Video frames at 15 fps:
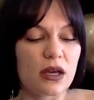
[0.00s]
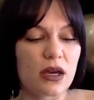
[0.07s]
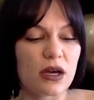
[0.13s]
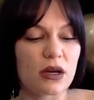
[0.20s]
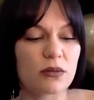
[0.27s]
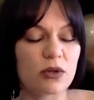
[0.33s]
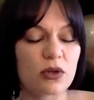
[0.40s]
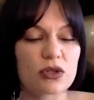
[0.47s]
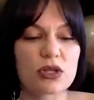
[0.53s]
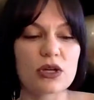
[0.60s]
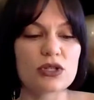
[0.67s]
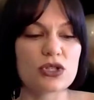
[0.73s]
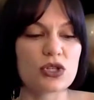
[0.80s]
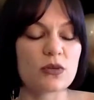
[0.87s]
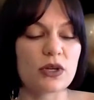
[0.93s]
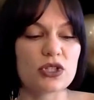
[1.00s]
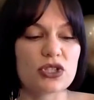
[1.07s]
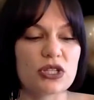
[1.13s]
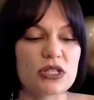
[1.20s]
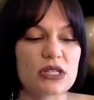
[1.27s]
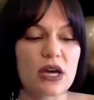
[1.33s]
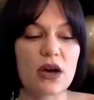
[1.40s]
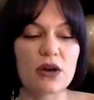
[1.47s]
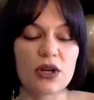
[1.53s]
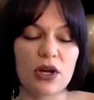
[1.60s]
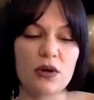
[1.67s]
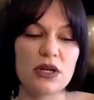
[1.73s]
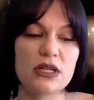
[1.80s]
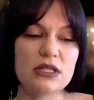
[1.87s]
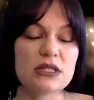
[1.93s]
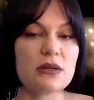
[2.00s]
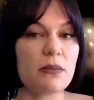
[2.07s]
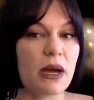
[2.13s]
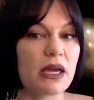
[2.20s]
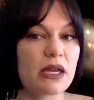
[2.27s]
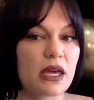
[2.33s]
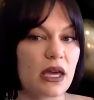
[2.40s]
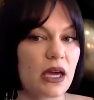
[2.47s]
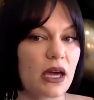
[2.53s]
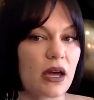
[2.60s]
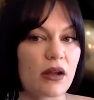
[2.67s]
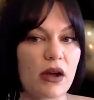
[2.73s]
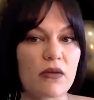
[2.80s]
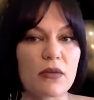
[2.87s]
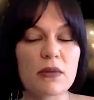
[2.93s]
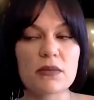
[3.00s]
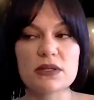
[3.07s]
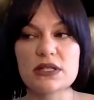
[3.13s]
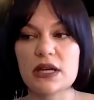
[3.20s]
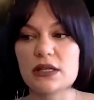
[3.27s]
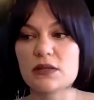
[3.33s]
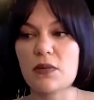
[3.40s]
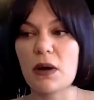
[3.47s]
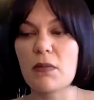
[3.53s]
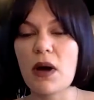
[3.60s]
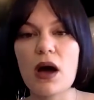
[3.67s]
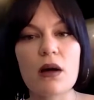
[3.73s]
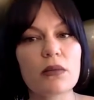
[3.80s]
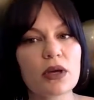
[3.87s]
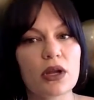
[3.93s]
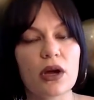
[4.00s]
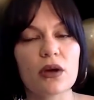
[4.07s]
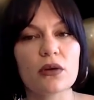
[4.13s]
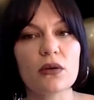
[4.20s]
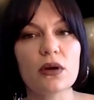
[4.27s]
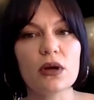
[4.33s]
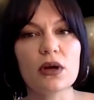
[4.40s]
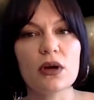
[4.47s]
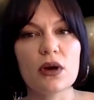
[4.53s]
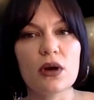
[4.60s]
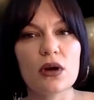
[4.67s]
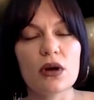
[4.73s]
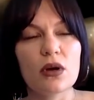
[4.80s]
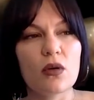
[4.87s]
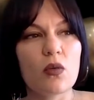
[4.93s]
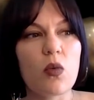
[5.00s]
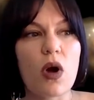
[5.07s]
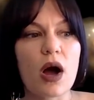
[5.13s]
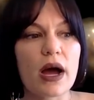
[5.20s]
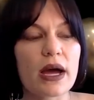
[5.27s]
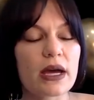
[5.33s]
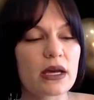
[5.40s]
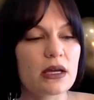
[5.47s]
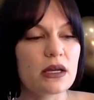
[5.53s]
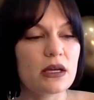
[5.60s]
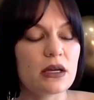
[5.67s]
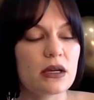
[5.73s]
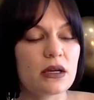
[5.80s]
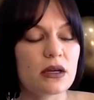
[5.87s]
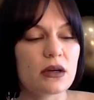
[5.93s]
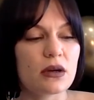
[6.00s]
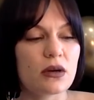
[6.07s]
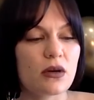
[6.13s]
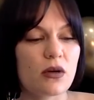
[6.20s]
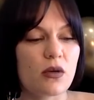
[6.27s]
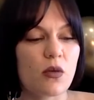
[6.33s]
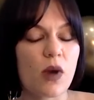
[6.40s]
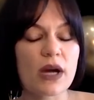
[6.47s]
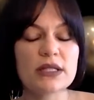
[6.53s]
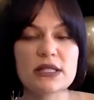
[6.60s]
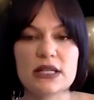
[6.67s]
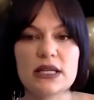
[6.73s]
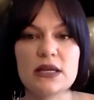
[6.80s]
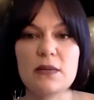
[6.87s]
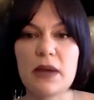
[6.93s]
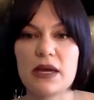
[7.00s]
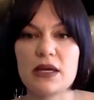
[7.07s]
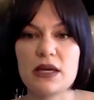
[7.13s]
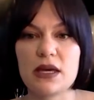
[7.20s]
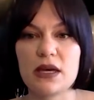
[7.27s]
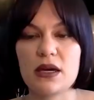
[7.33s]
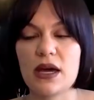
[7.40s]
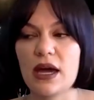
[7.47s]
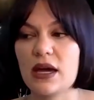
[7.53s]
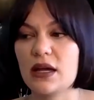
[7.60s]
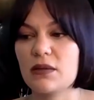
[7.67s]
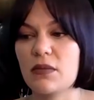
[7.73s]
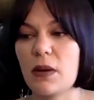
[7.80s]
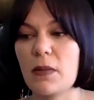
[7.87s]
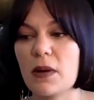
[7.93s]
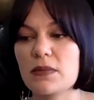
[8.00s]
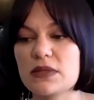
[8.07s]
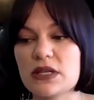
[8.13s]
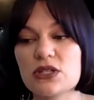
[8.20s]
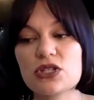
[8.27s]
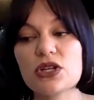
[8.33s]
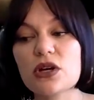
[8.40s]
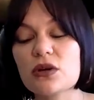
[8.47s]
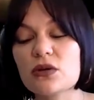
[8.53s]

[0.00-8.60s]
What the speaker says: not to go into too much detail, he didn't make it. And I remember saying to my mom, why didn't he make it? And my mum said,